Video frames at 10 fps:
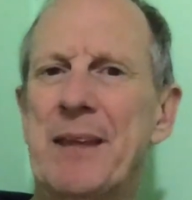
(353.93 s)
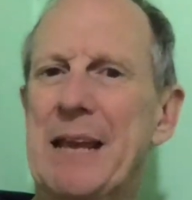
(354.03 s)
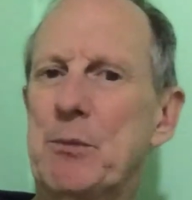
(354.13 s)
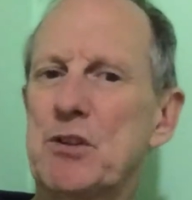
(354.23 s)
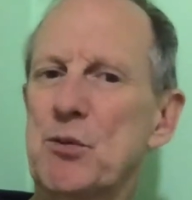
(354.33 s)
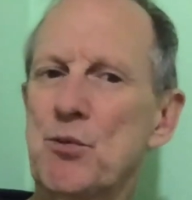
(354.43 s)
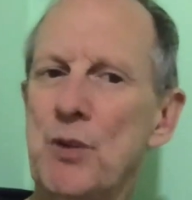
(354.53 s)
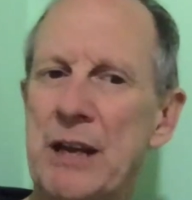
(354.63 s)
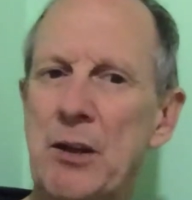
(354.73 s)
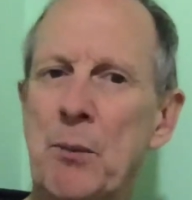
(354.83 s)
It was a
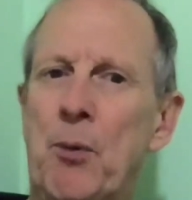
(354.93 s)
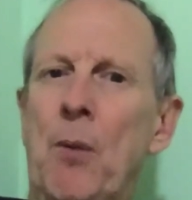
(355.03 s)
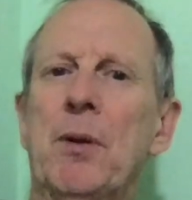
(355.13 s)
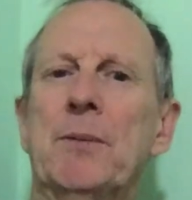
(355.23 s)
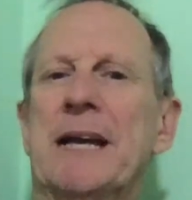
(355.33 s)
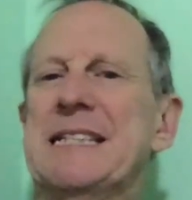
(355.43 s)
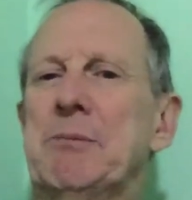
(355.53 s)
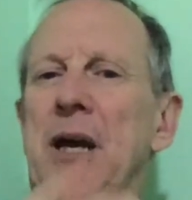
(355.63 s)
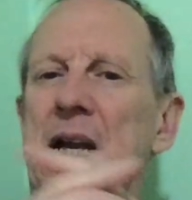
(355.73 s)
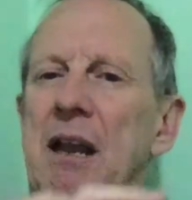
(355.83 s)
real problem getting
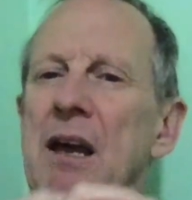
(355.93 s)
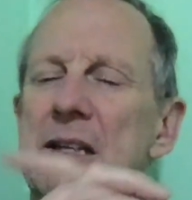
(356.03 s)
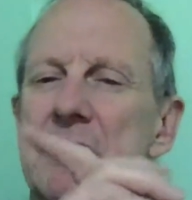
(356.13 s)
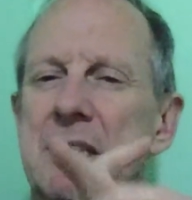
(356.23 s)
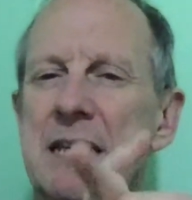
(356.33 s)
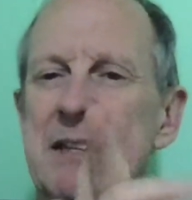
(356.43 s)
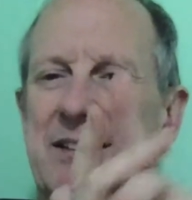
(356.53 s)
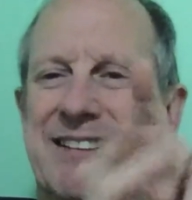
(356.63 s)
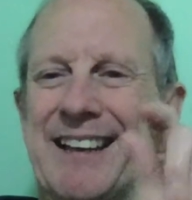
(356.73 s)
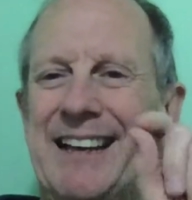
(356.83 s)
my client to see
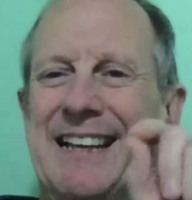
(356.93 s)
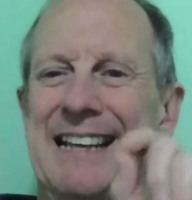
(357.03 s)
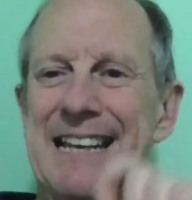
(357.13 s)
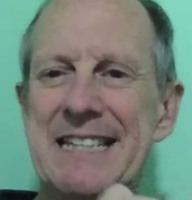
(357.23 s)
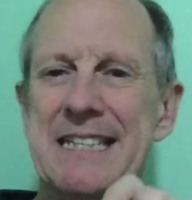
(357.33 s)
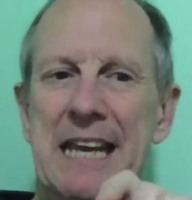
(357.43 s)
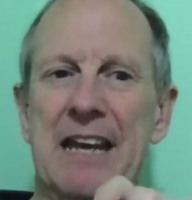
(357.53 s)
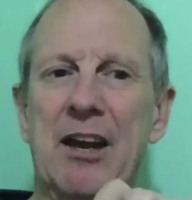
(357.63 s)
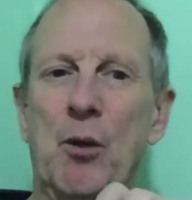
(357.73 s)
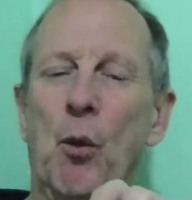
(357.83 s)
that
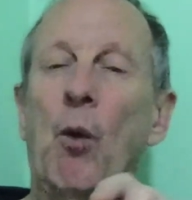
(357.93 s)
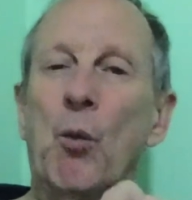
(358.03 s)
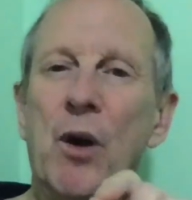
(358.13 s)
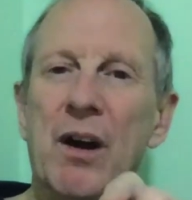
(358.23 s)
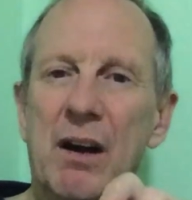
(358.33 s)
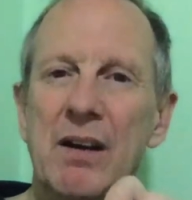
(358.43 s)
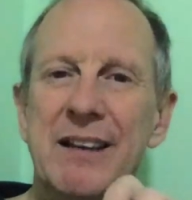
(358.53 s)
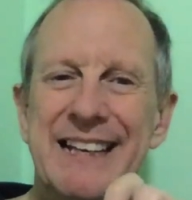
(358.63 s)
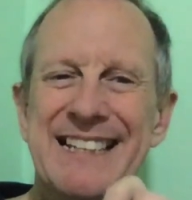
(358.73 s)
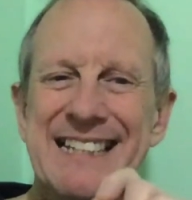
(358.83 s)
listing what were
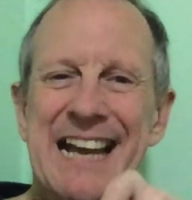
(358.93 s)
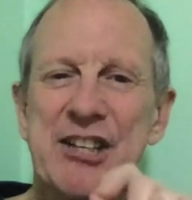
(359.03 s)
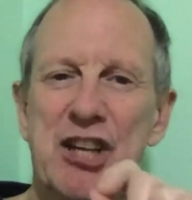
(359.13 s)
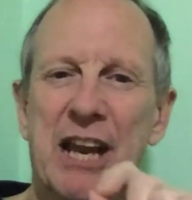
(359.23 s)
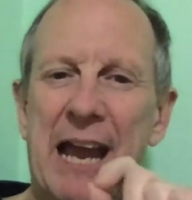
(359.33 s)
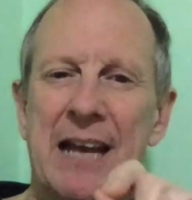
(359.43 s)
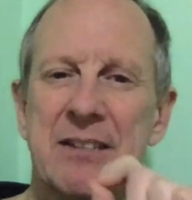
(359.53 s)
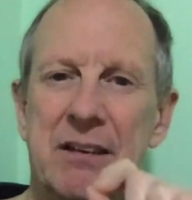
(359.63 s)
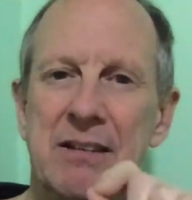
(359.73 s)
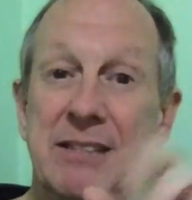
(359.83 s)
internationally
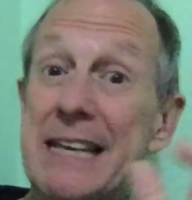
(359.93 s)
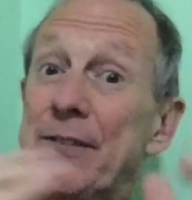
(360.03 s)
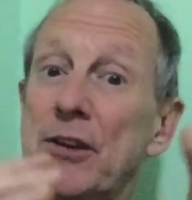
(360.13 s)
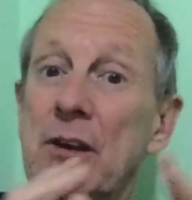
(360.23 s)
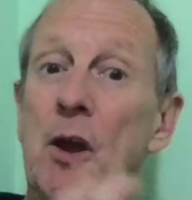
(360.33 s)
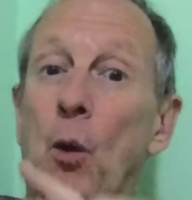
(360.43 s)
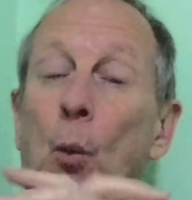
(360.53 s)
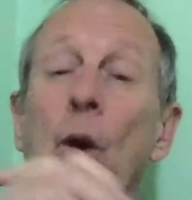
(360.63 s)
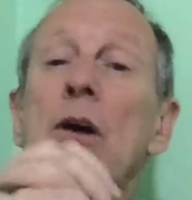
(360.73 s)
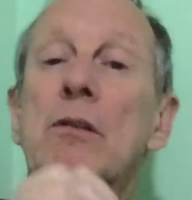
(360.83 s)
excellent, even
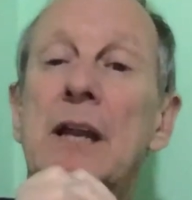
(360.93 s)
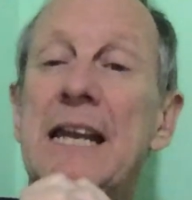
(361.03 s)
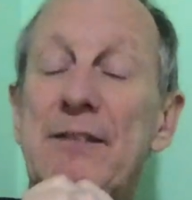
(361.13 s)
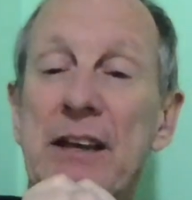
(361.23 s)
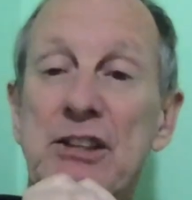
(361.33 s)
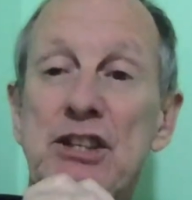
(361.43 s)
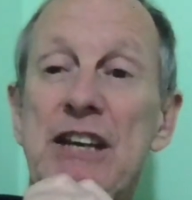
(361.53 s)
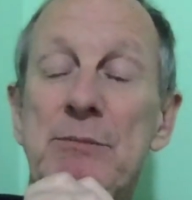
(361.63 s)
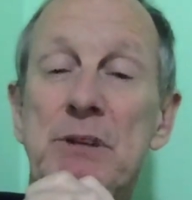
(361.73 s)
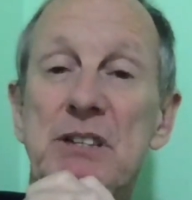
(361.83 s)
world-leading
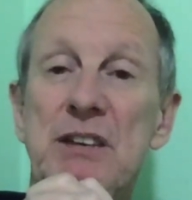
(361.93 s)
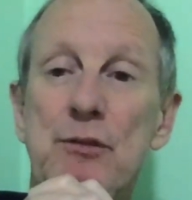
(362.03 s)
achievements in